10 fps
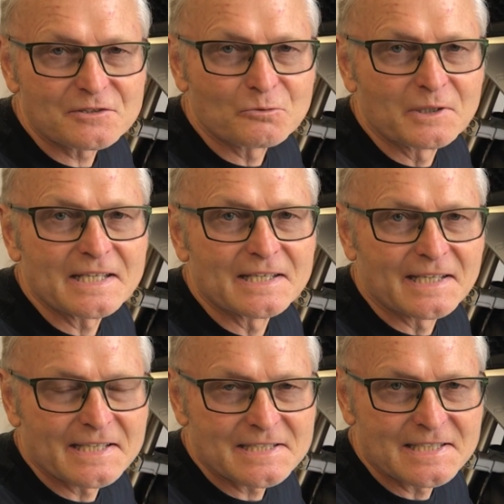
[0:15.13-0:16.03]

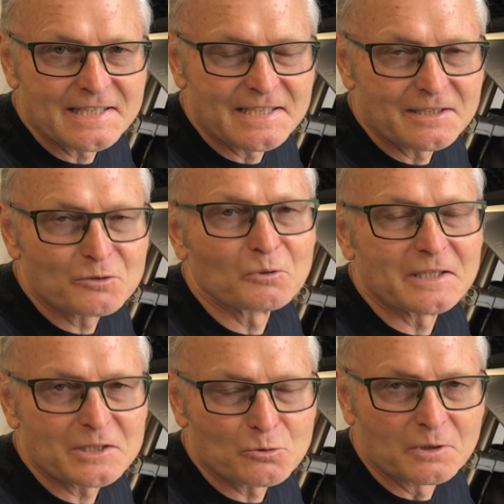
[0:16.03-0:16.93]
2019,
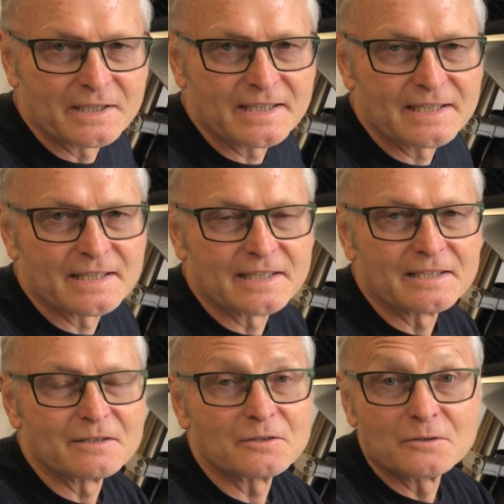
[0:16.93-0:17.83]
2020,
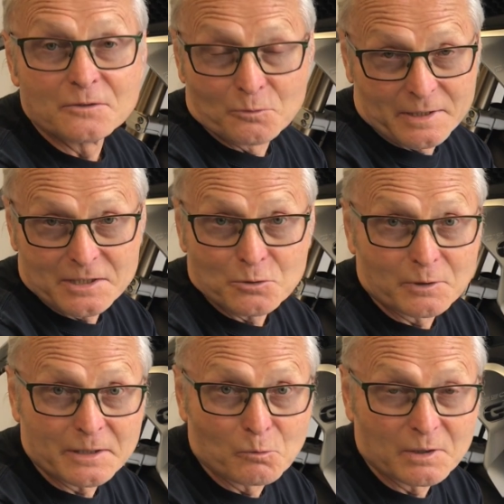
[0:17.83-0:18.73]
and
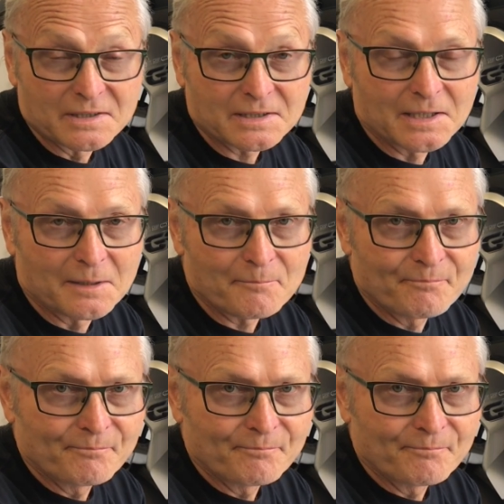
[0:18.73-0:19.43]
2021 to come.